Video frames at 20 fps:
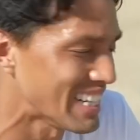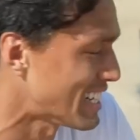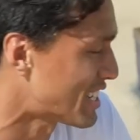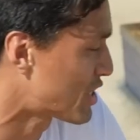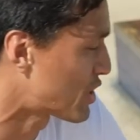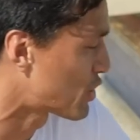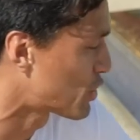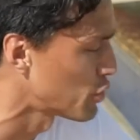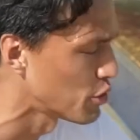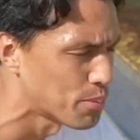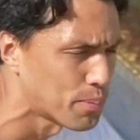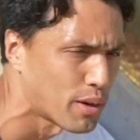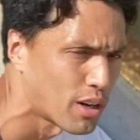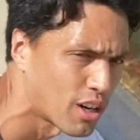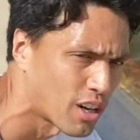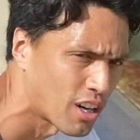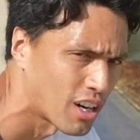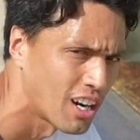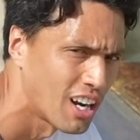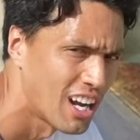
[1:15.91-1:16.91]
It's
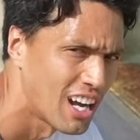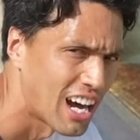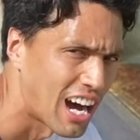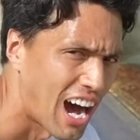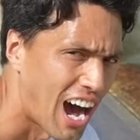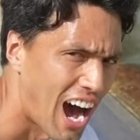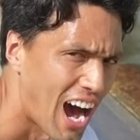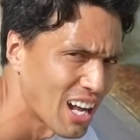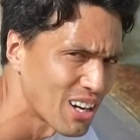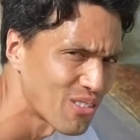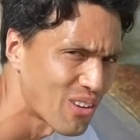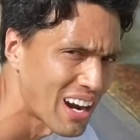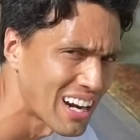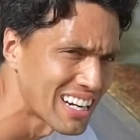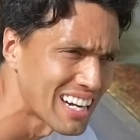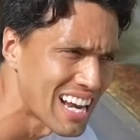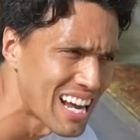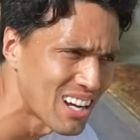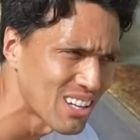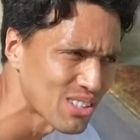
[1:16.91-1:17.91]
super hot
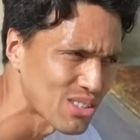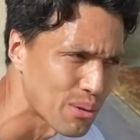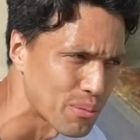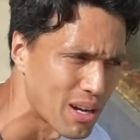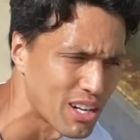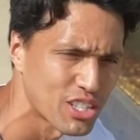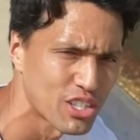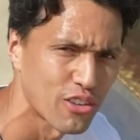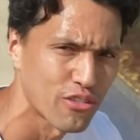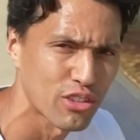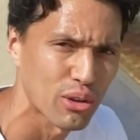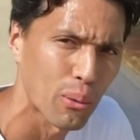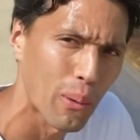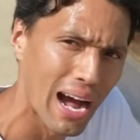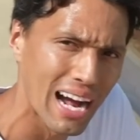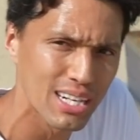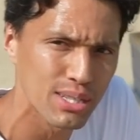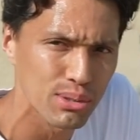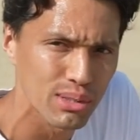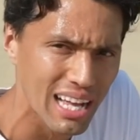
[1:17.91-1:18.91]
right now, so I'm not sure if the
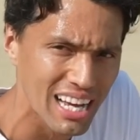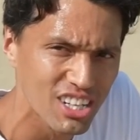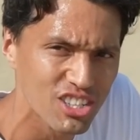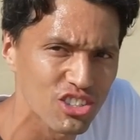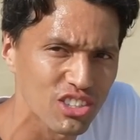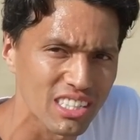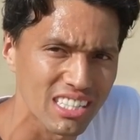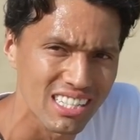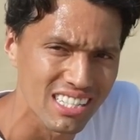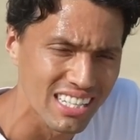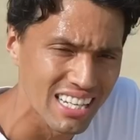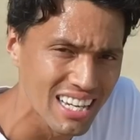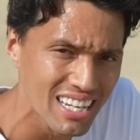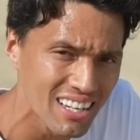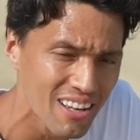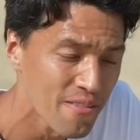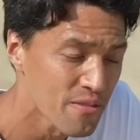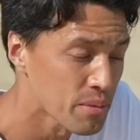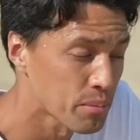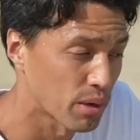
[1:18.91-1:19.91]
wax will actually
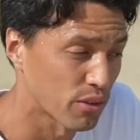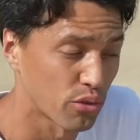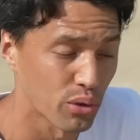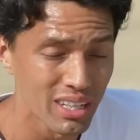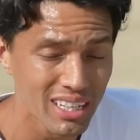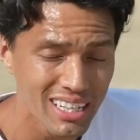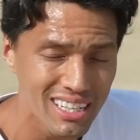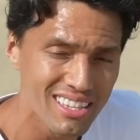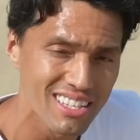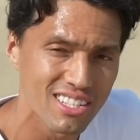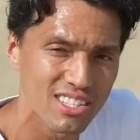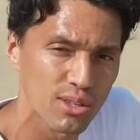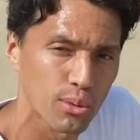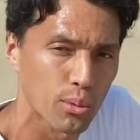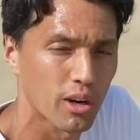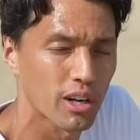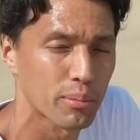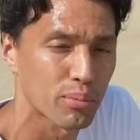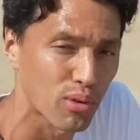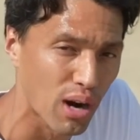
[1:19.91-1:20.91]
stick, but if we can get this to
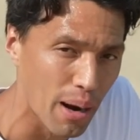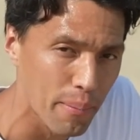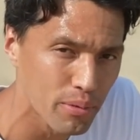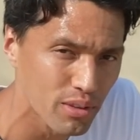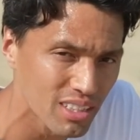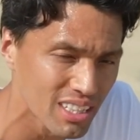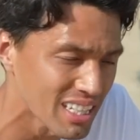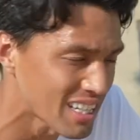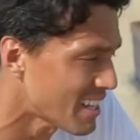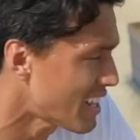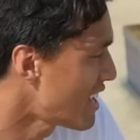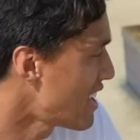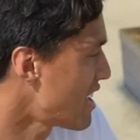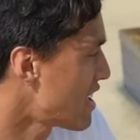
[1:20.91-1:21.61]
work properly,